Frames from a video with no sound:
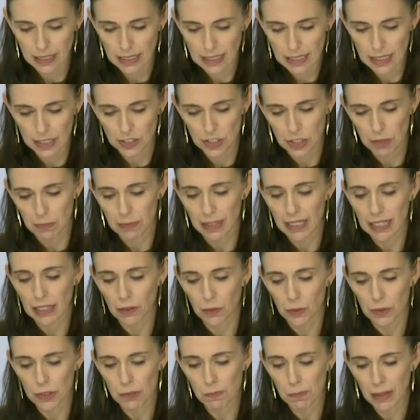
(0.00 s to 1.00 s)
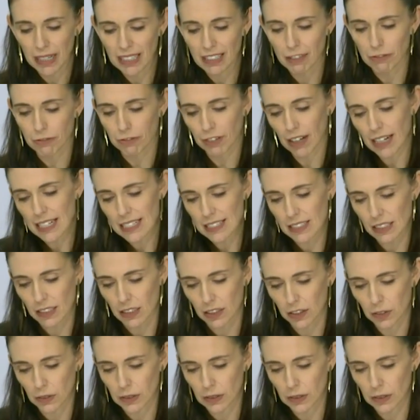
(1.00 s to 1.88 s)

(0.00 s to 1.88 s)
in such a meeting was Peter Fraser,